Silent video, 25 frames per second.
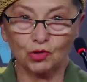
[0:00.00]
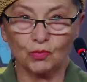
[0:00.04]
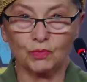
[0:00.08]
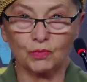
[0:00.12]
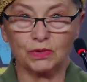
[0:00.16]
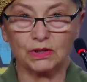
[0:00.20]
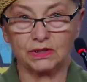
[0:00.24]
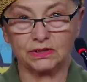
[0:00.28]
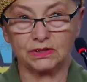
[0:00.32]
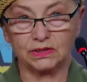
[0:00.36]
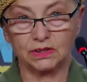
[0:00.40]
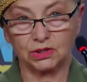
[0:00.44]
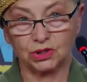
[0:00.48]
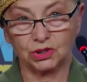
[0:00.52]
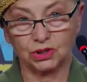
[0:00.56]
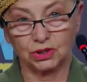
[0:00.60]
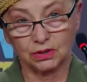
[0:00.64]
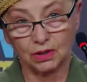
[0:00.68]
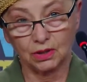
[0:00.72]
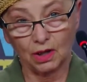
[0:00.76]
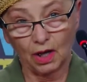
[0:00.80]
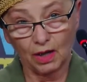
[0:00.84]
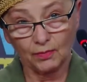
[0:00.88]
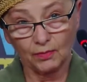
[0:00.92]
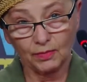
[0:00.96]
And when I
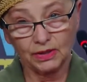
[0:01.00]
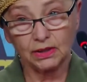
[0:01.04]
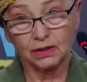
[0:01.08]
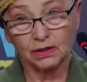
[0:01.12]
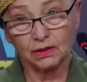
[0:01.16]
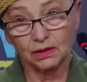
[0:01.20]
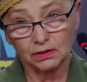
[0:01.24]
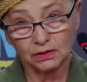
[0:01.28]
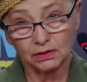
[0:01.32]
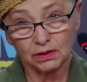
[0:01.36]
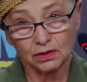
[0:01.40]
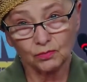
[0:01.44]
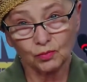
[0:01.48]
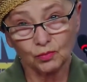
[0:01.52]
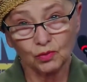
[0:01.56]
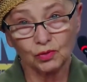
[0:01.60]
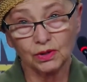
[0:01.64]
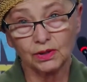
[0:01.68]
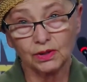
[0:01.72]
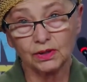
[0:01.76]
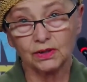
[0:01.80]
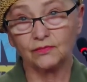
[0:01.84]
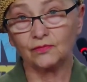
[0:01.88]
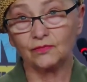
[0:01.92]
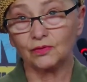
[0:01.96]
was
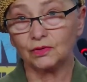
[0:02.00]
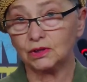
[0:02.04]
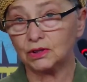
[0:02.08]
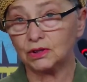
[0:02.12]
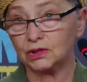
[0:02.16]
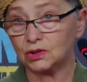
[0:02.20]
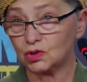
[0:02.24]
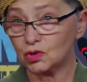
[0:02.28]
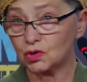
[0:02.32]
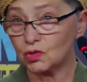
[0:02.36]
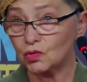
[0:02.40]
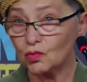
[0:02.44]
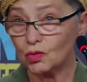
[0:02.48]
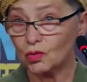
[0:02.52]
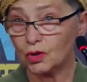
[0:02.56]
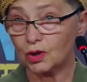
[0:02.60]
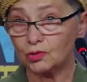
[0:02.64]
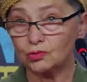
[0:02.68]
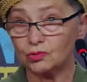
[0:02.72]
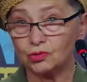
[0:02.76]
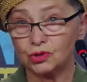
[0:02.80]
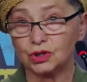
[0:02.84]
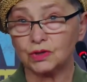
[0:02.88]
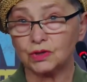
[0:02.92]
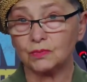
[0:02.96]
familiarizing myself with those
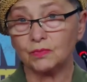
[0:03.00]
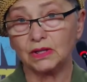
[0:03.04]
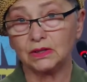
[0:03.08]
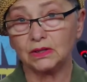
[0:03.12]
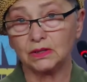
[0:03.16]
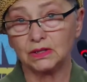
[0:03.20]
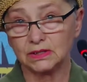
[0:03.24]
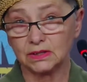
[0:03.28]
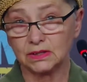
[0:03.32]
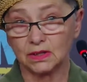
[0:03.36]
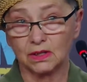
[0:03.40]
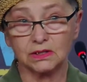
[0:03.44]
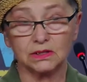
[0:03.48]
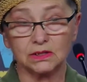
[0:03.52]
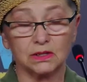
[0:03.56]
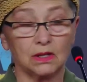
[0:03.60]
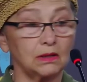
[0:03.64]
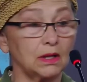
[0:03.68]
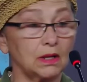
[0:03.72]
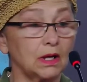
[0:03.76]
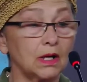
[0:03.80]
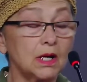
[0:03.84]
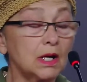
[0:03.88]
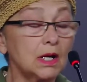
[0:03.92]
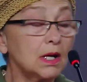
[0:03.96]
women there,
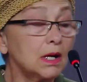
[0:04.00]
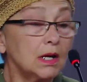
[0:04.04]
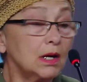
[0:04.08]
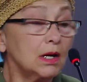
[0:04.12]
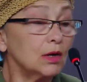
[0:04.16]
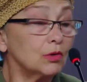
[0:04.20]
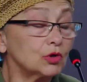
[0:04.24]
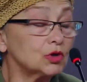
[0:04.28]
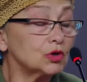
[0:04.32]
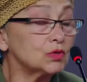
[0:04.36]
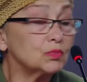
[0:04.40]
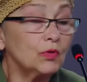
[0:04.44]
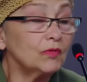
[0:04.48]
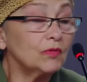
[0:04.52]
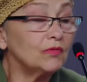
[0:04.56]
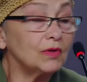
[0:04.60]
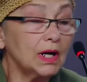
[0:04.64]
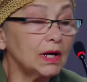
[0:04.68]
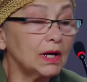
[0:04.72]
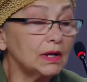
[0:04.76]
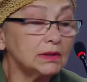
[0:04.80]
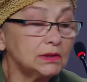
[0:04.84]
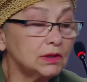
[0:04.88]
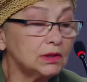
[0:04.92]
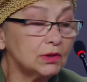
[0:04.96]
they, by listening
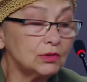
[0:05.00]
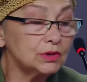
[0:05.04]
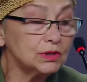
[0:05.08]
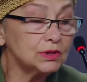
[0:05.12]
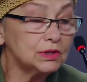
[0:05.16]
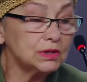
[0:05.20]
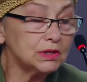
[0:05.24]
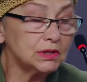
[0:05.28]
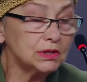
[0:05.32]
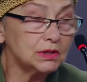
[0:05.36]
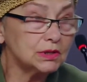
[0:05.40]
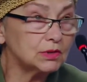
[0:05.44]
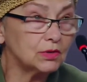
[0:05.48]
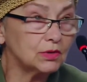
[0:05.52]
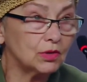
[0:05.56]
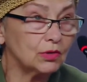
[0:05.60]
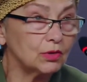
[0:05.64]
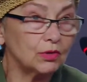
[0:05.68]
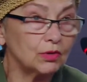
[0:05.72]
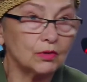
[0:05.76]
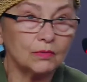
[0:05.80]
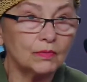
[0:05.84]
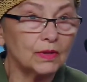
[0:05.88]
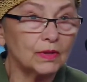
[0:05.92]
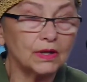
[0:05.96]
to me,
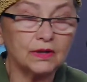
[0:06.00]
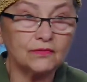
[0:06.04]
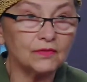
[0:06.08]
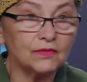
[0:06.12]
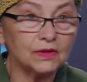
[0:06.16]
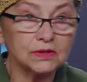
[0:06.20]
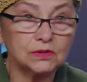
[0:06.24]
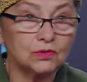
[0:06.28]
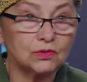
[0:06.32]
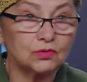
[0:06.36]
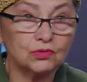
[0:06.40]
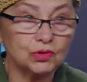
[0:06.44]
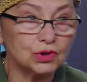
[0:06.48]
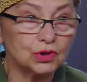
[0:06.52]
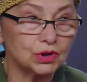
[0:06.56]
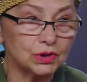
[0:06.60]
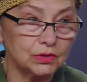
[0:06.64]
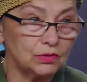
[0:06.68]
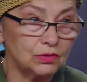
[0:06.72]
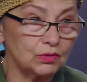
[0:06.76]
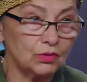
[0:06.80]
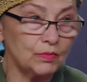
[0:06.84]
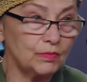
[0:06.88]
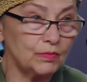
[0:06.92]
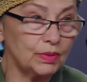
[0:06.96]
they
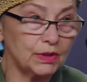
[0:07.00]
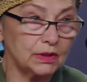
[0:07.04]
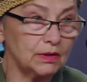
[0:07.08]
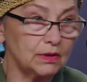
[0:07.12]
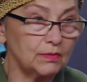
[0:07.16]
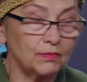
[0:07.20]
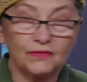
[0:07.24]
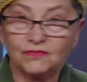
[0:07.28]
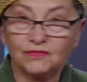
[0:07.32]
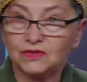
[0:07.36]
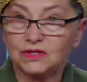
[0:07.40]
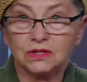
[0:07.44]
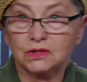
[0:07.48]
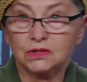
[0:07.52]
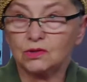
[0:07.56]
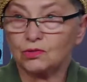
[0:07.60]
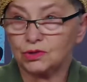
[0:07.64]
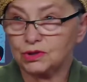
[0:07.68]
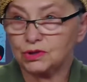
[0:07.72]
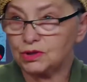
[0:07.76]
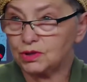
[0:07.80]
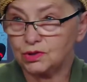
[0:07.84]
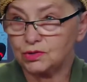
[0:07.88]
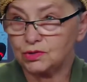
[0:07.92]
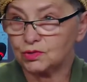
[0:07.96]
listened to me and said, you
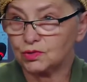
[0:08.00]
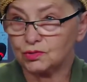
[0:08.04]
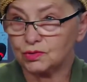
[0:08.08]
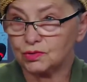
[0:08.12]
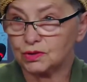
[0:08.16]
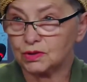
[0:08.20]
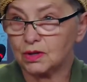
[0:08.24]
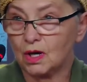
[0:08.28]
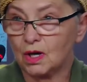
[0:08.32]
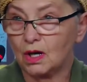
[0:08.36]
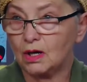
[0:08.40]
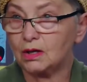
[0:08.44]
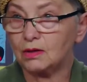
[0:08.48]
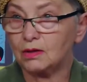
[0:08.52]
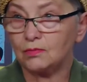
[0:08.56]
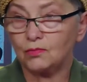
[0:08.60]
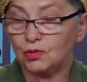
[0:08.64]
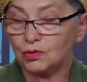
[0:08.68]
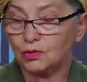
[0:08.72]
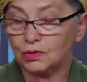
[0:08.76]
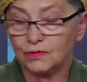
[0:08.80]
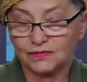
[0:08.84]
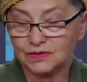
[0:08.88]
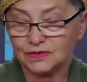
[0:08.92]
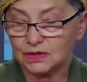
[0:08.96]
can
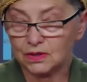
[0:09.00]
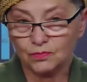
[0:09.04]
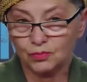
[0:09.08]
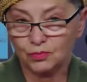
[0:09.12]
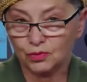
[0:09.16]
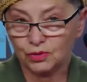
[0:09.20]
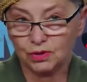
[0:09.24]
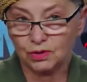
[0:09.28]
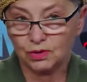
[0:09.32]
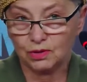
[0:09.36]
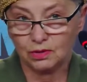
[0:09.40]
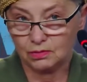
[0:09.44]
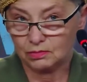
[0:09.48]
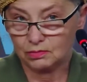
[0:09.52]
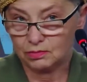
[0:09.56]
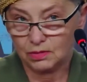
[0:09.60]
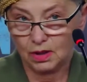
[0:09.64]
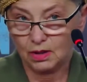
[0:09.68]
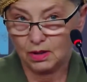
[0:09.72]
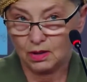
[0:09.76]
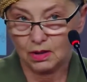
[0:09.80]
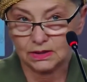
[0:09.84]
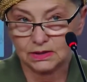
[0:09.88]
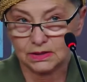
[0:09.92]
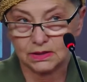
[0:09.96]
talk Russian here, we
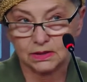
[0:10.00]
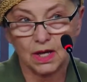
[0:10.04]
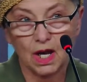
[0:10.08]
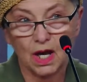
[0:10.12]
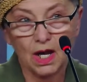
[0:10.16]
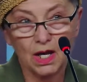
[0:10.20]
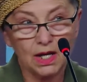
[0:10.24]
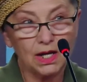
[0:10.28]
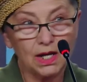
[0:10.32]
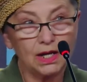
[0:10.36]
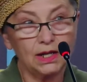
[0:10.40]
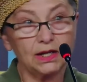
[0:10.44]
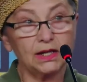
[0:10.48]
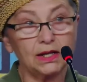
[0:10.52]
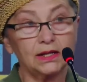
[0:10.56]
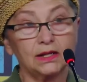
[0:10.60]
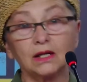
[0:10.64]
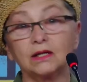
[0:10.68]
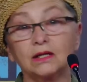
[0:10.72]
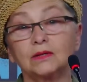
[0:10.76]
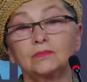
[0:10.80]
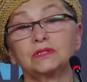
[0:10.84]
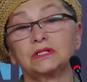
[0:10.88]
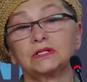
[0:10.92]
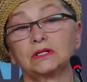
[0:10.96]
will understand it, we all
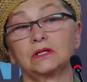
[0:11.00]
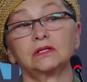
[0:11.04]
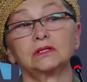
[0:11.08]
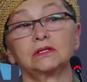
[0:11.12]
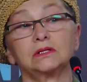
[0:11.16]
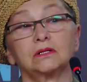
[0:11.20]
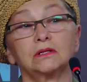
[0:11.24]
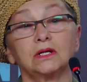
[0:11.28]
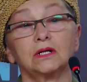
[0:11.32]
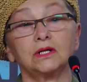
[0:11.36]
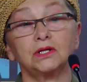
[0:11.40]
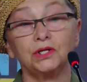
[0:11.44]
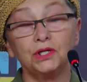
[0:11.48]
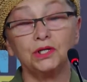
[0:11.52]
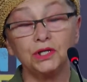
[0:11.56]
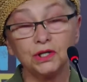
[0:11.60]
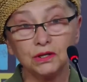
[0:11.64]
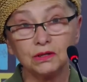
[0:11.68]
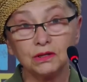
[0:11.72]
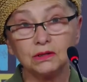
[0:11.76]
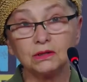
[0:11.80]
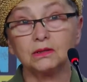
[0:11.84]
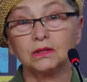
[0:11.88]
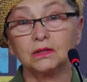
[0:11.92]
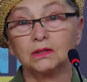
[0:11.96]
know Russian
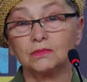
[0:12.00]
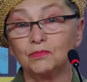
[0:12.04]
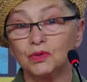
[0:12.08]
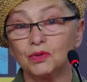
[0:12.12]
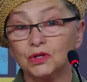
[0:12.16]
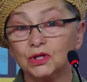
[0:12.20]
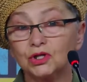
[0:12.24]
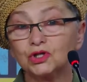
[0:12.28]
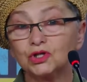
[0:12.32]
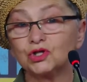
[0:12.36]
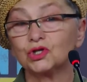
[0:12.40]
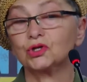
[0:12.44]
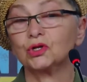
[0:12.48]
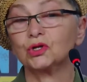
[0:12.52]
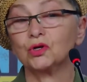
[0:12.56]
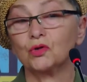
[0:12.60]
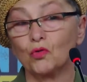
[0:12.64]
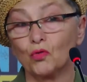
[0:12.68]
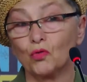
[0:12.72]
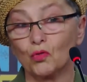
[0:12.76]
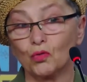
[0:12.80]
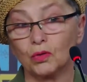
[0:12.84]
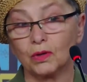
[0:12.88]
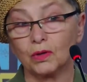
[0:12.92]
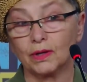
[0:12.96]
language, and it's gonna
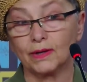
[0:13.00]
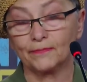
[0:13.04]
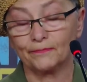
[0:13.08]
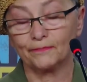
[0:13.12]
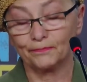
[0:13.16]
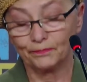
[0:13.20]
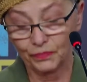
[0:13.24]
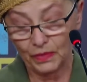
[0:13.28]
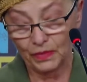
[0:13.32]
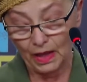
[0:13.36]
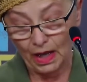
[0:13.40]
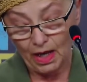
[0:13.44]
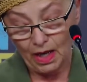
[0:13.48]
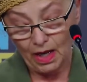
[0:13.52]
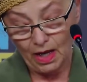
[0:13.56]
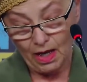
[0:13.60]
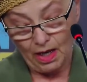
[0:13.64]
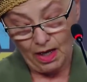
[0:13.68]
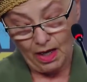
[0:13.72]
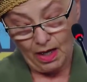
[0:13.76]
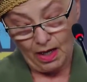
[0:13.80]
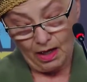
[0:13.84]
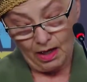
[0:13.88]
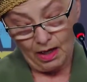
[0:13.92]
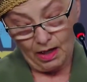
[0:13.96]
be okay. She said,
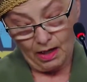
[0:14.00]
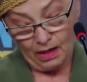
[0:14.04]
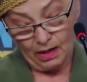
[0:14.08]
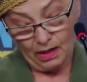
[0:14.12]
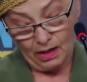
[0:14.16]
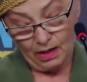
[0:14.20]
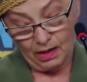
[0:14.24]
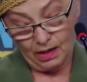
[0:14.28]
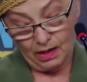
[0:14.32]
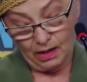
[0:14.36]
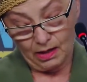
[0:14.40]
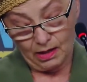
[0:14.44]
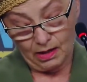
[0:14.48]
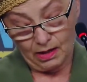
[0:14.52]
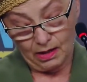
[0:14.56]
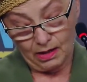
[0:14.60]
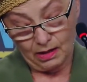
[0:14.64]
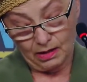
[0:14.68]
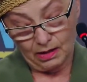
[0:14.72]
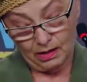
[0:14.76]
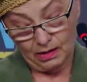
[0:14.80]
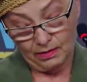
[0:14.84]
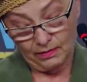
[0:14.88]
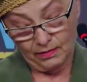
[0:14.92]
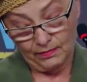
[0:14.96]
no, never
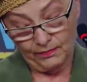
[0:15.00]
again.